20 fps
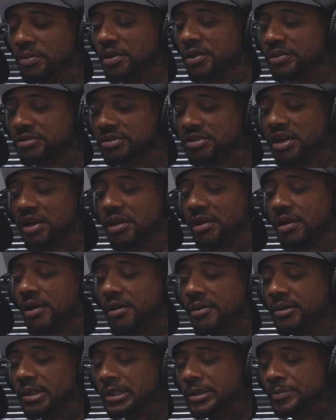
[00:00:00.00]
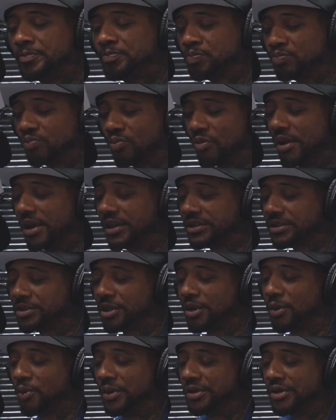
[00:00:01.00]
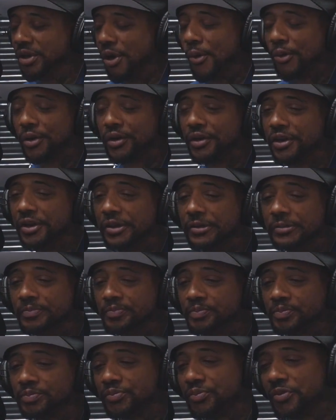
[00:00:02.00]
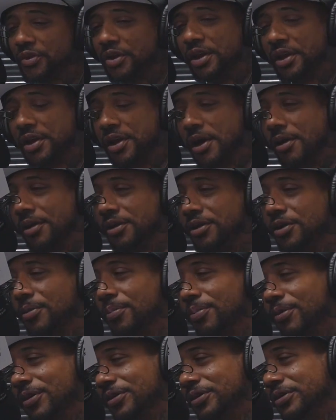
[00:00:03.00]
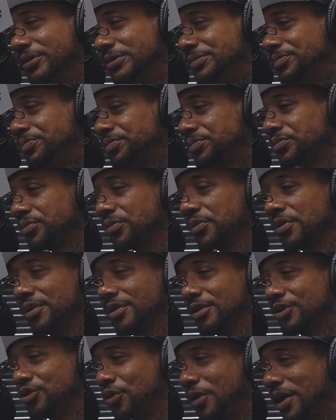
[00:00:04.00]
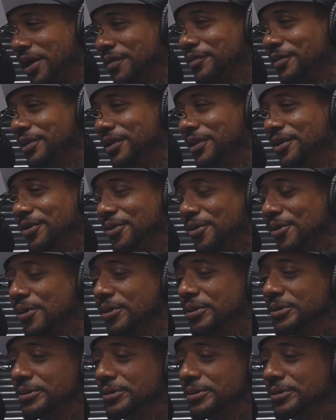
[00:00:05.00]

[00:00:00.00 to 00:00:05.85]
and understanding. Instead of withholding it and calling your brother trifling or